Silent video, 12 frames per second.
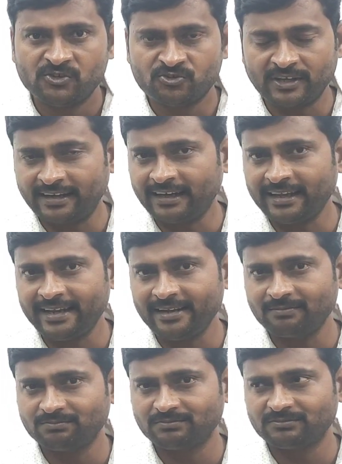
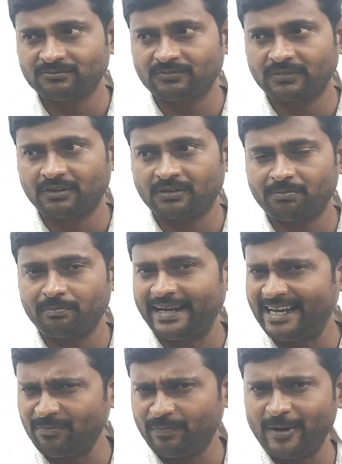Generally,
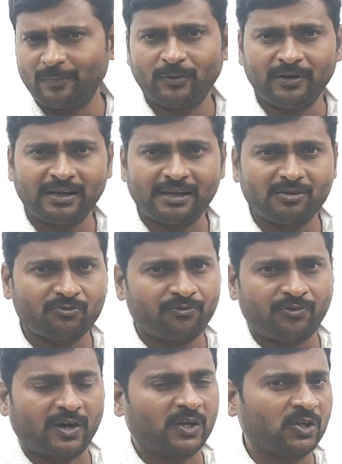many people
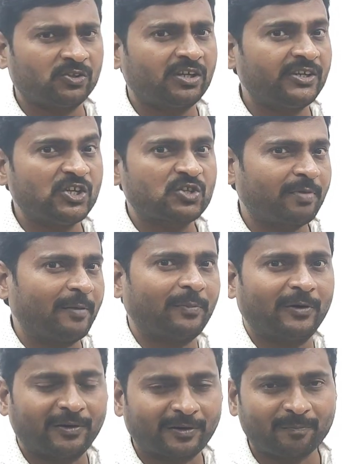follow the
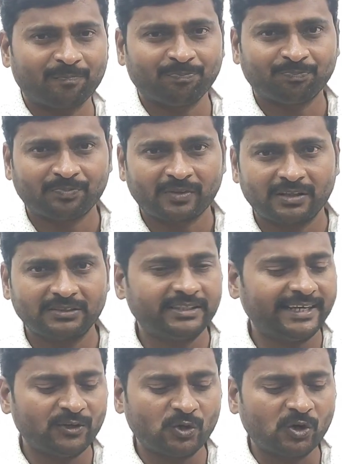newspaper.
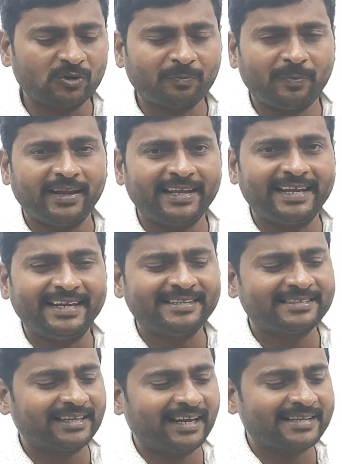They don't pay any
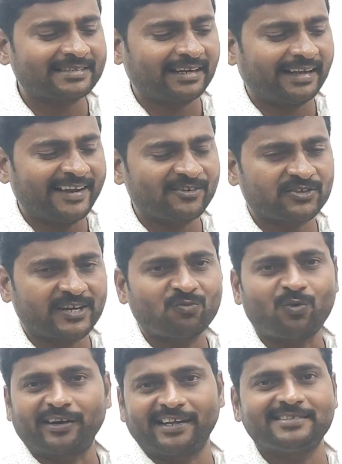serious attention
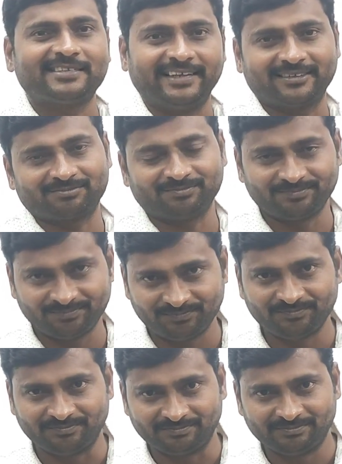what is there.
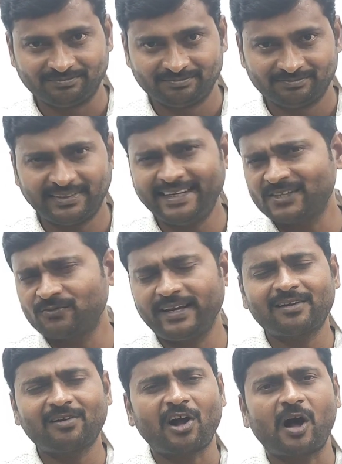It is
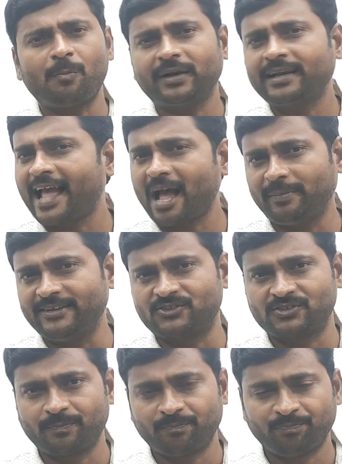common
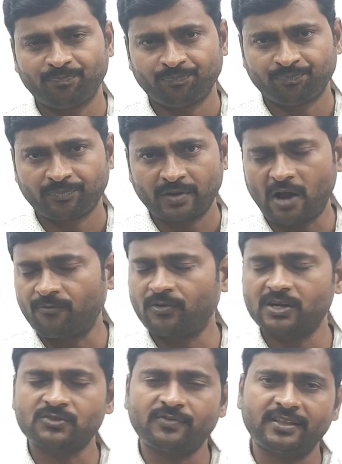habit. Of
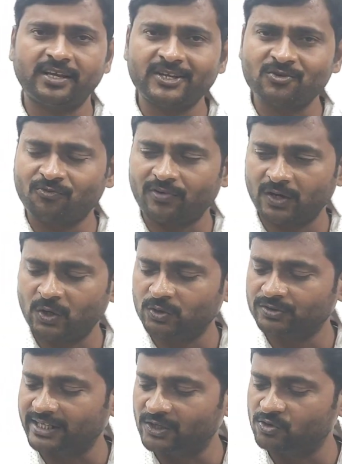course, whether you
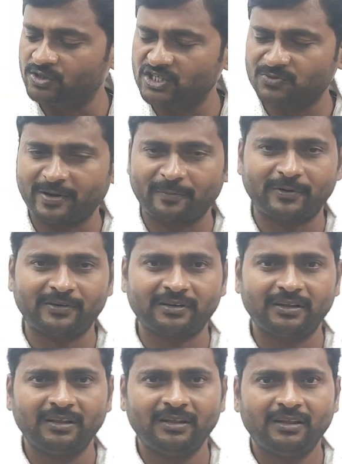follow Telugu newspaper,
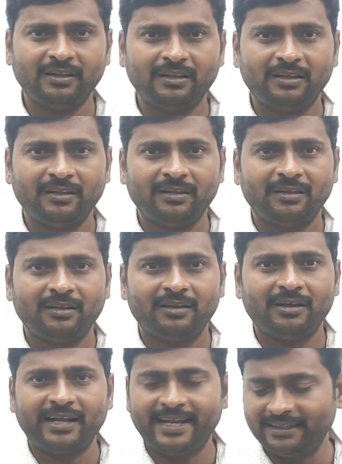
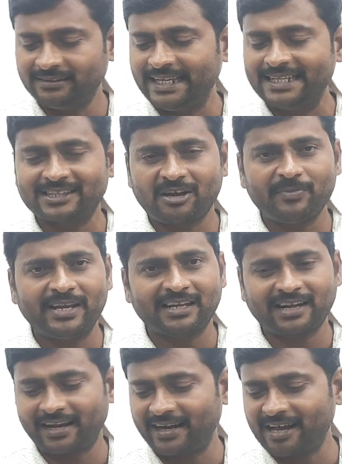Hindi, Tamil,
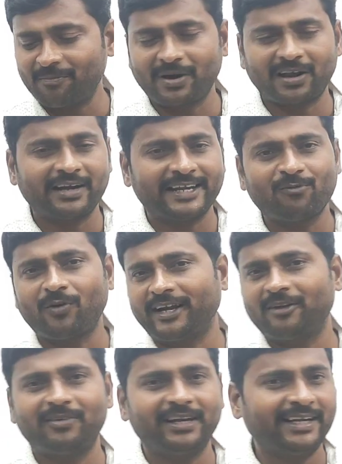Kannada, Marathi,
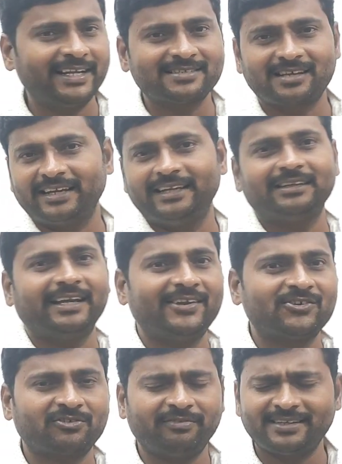whatever it is, or
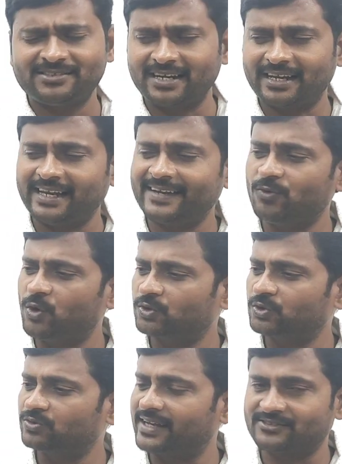English, we generally go
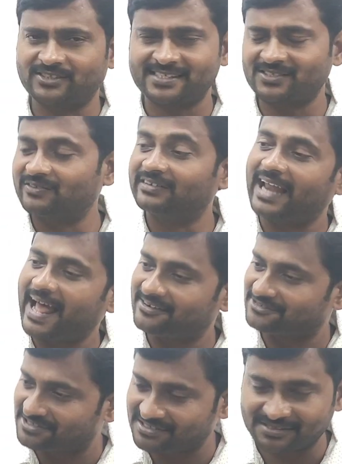through that, just
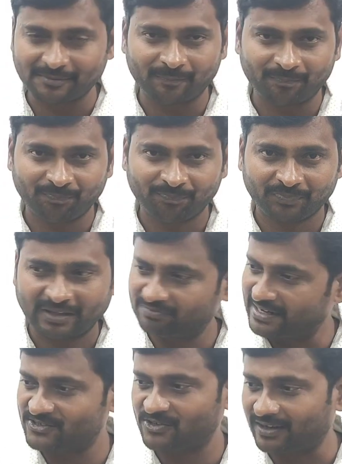glance.
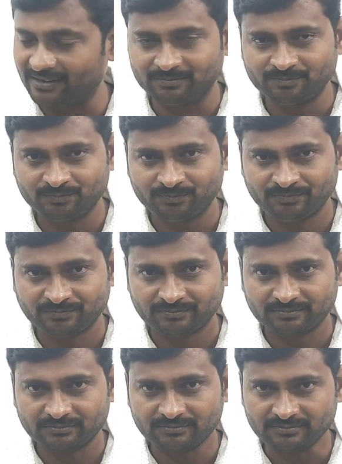That's all.
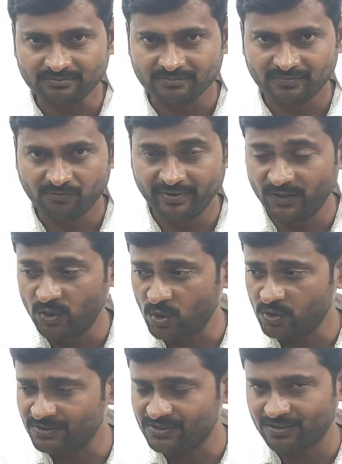We
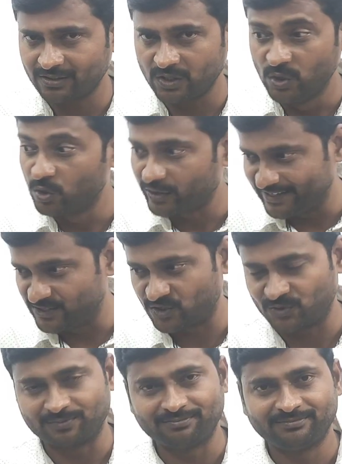don't look
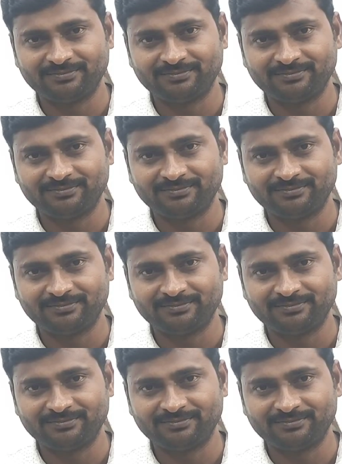into.